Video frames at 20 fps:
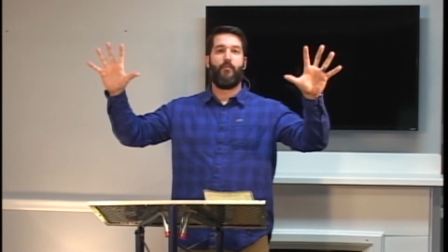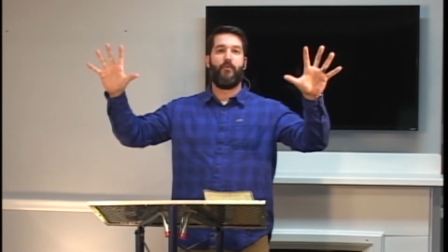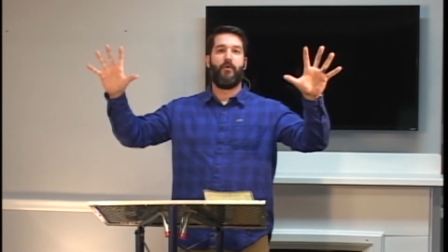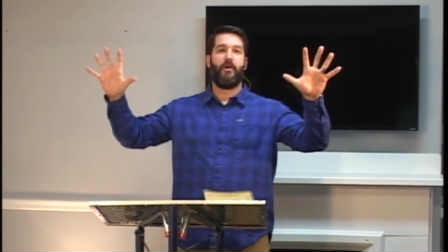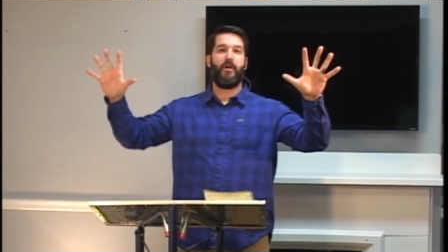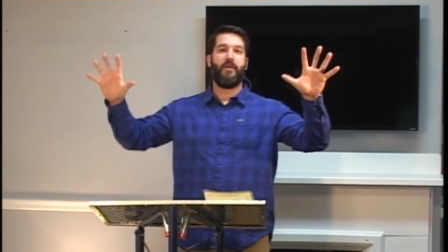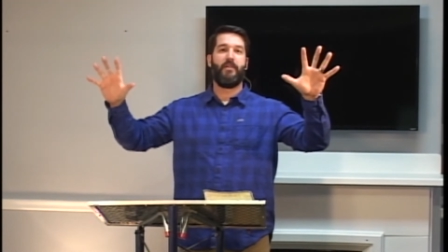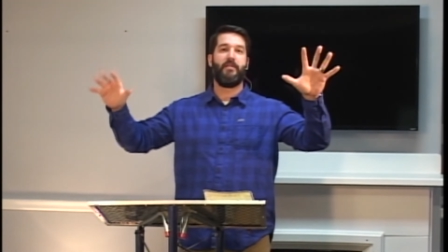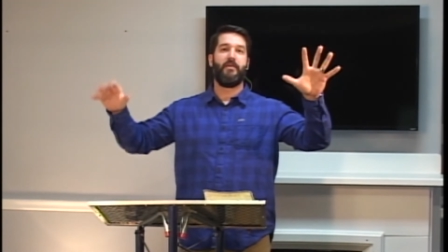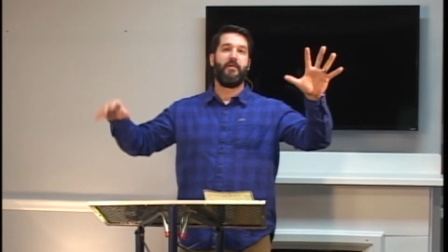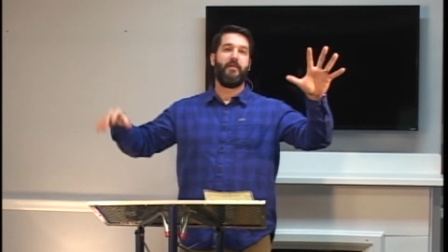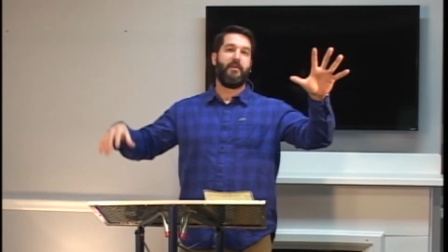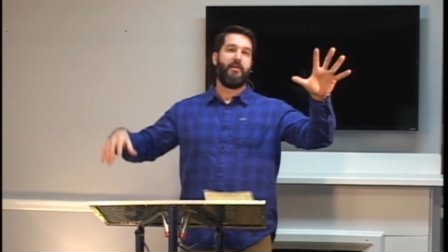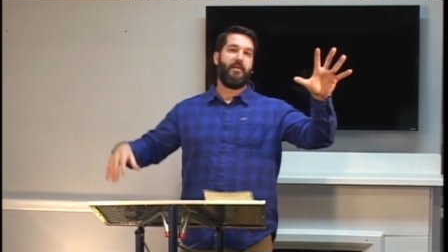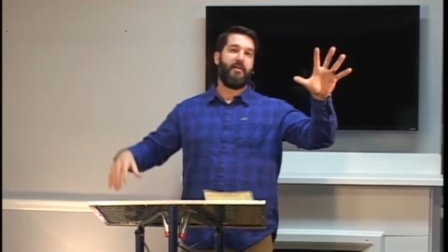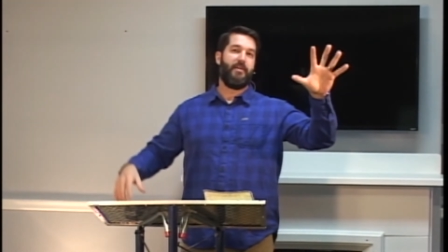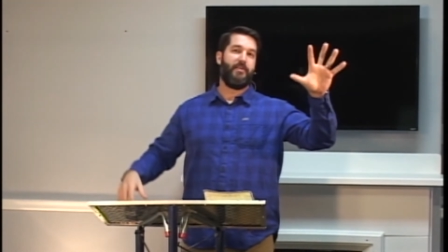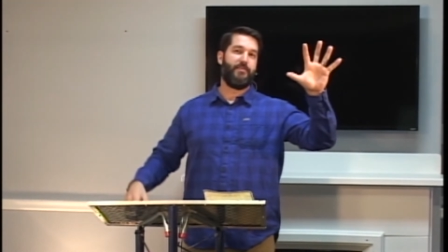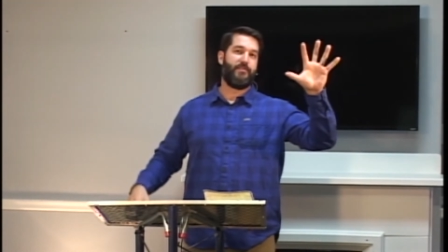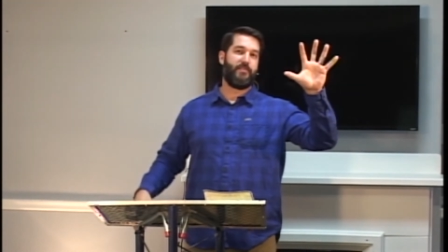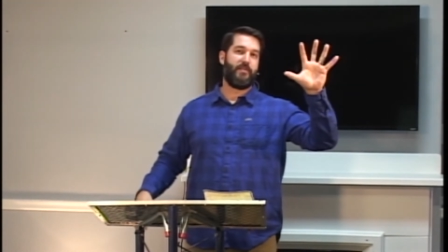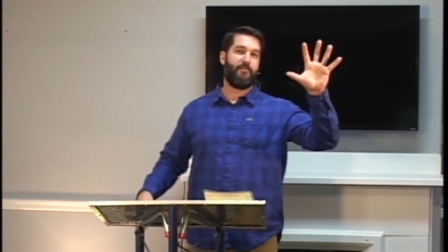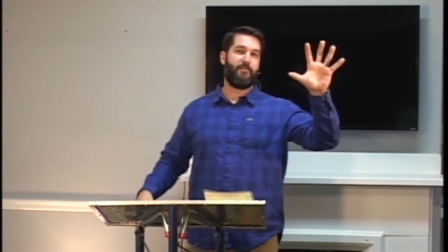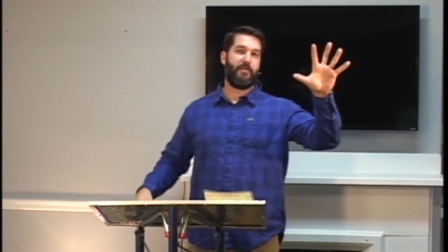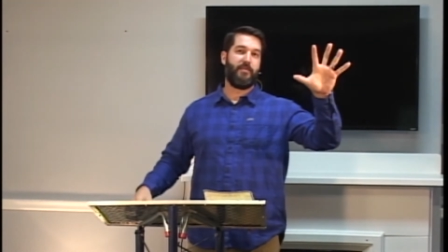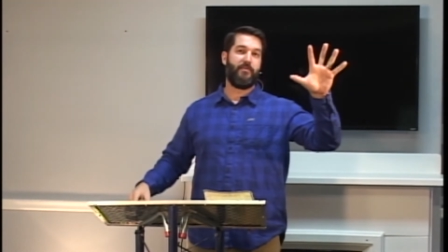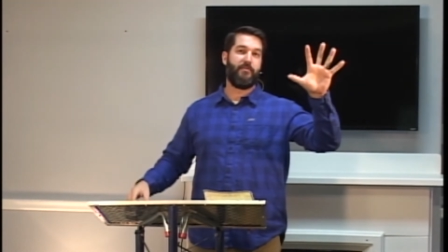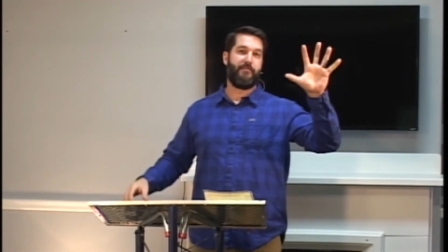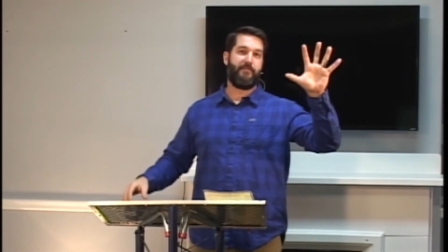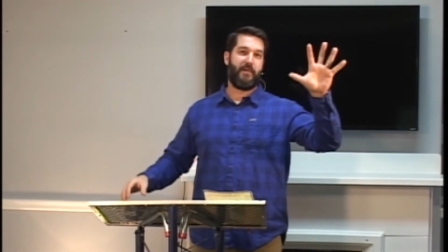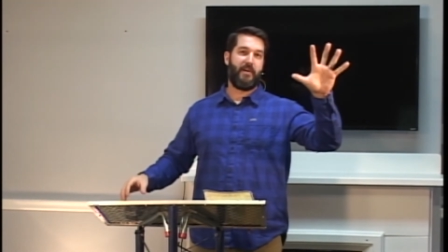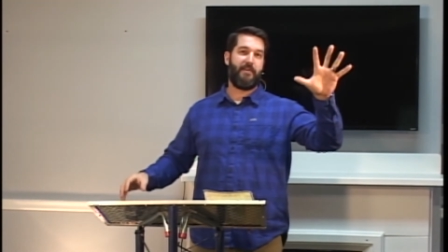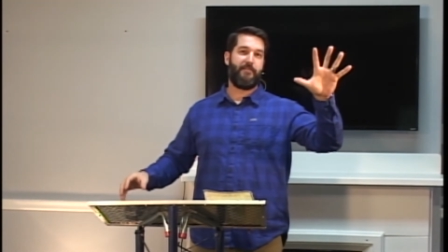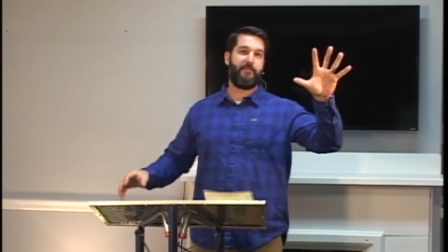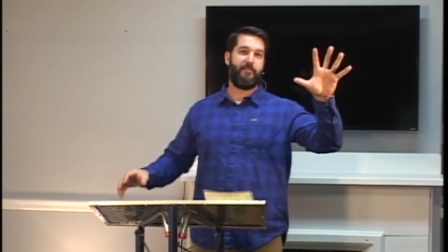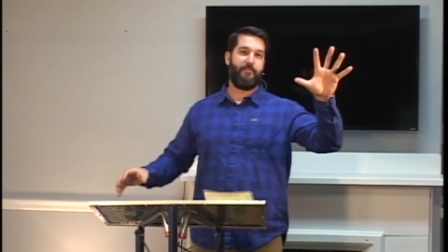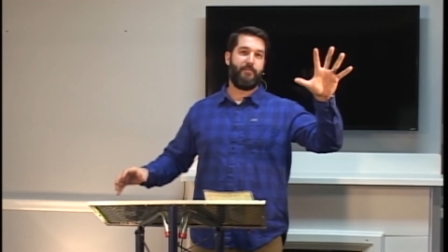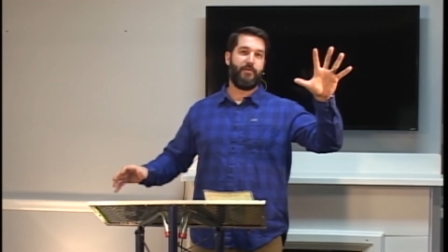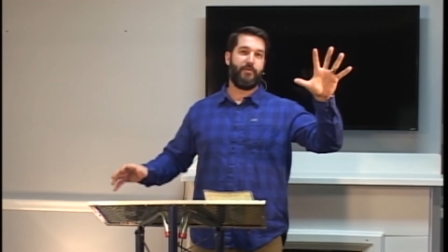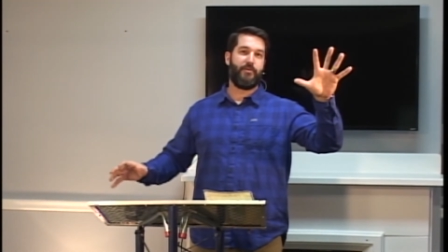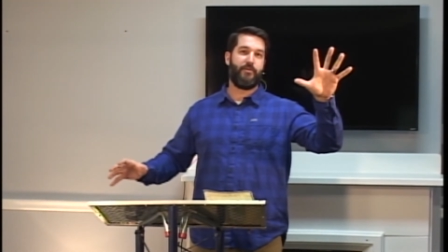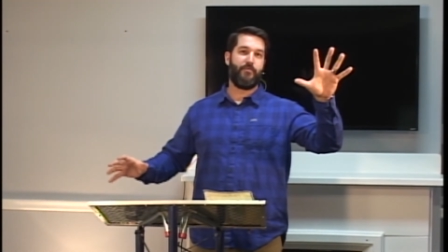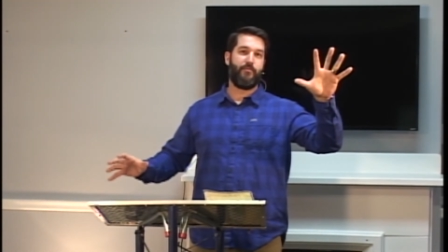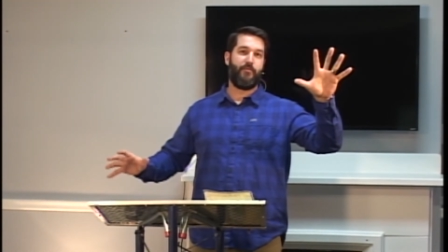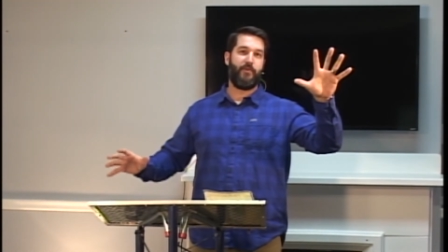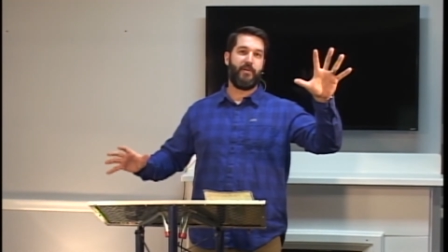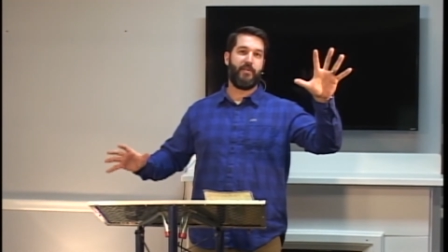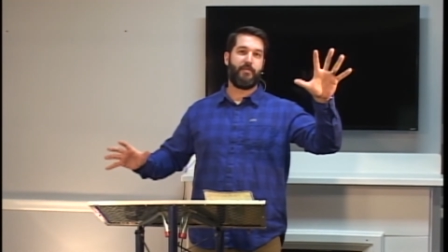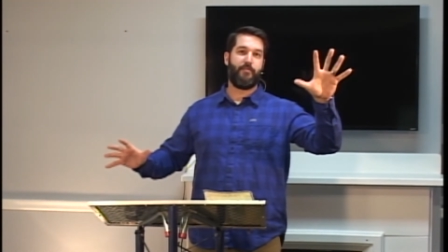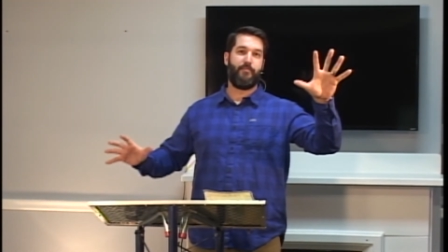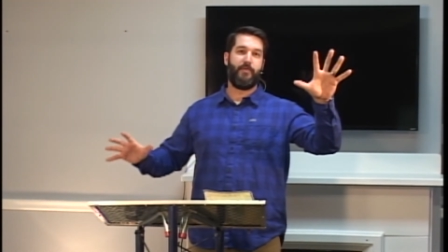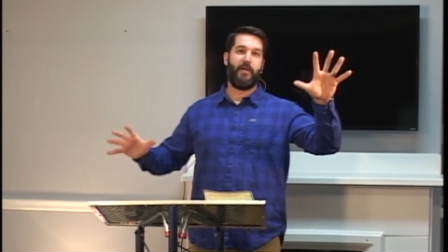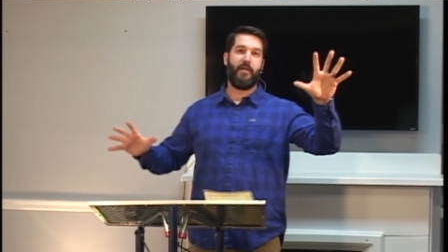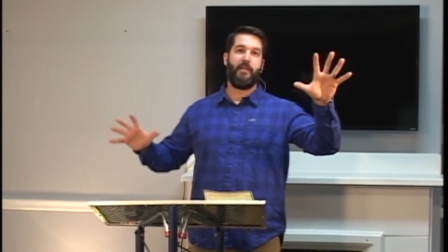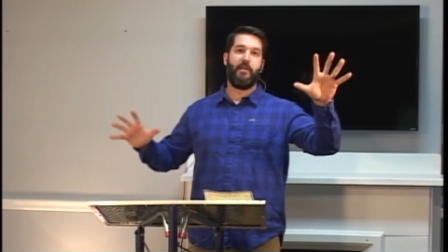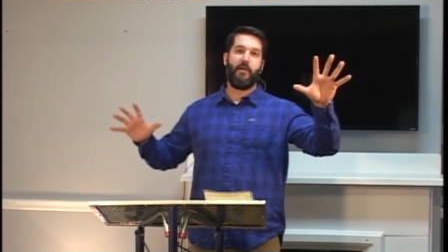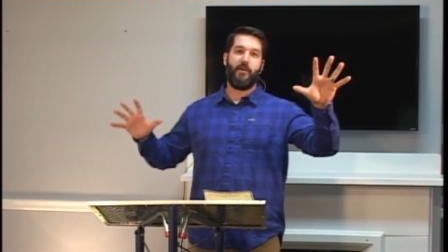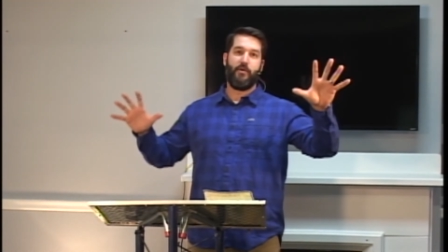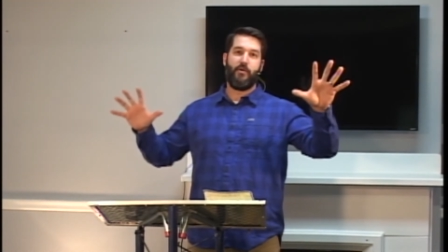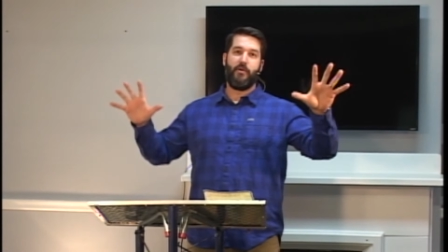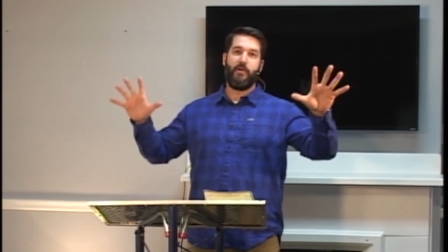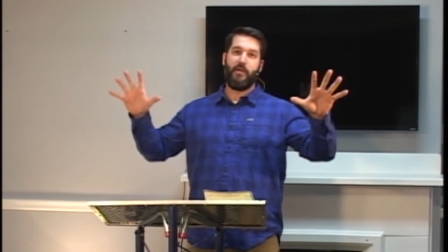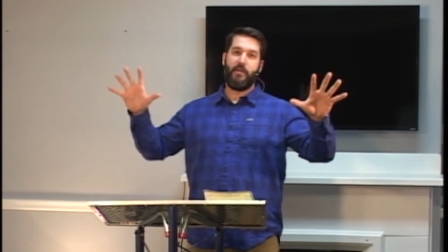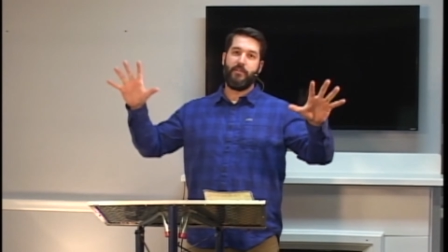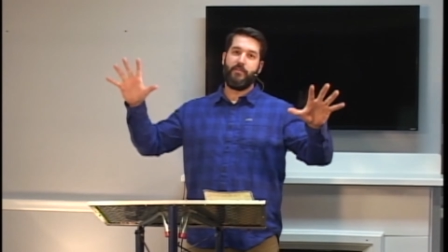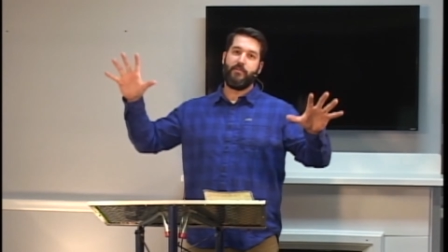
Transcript: One is something they're very familiar with, but eh,